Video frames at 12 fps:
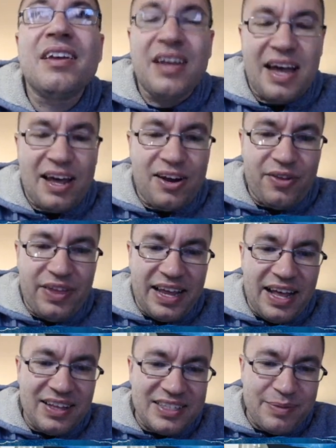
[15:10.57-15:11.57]
I don't know. The
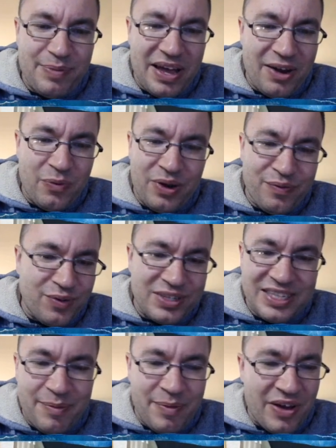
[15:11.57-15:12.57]
Galaxy pattern, when it
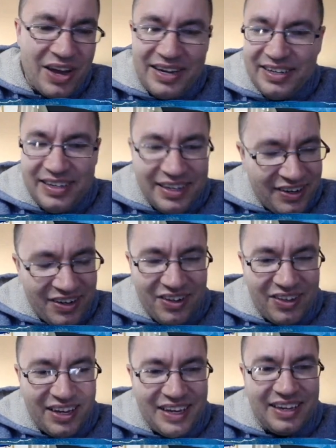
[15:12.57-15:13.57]
first came out, I did not
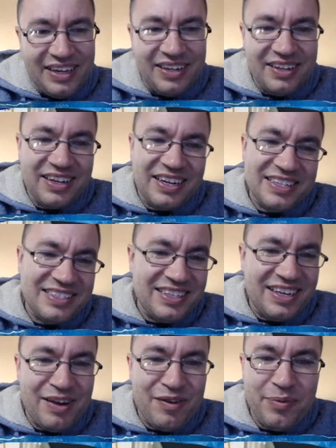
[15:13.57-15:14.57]
like it. Like I
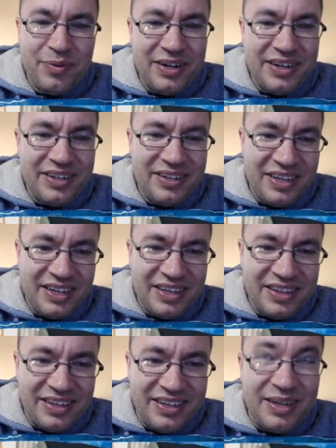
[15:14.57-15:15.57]
said, everybody didn't like
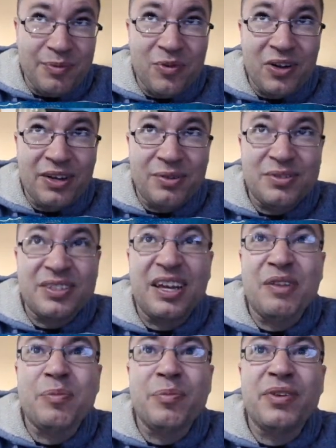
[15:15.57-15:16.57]
it. The Team Rocket was
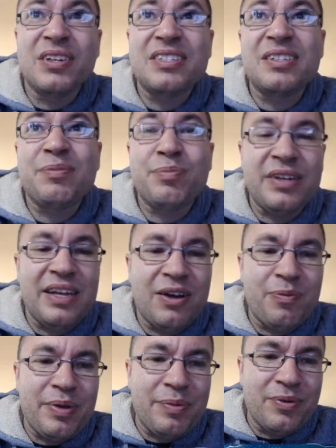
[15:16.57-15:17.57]
kind of a bust, but
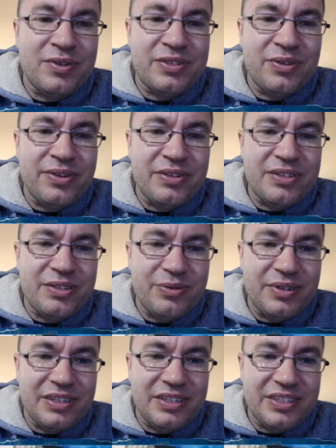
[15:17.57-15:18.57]
now people are so used to
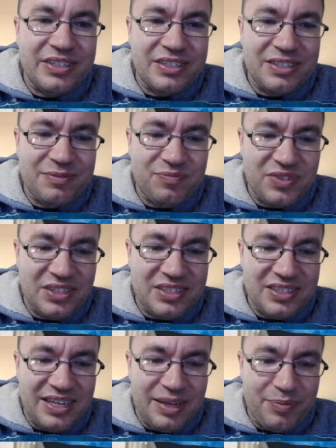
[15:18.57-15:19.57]
it. It's
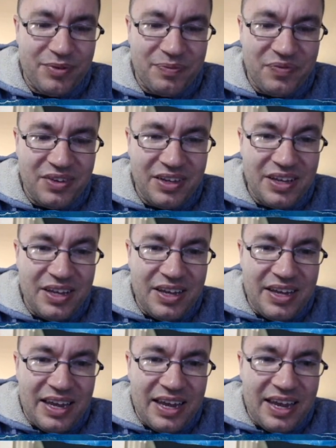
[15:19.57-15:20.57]
staple.
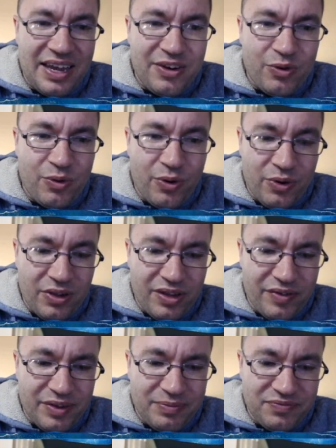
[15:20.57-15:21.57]
And you grow to
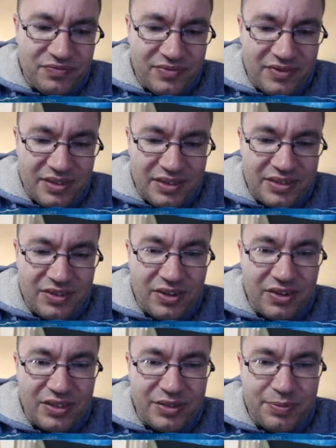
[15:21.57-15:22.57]
love it. This
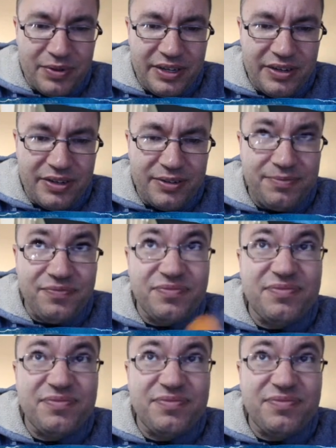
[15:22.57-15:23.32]
card looks pretty good.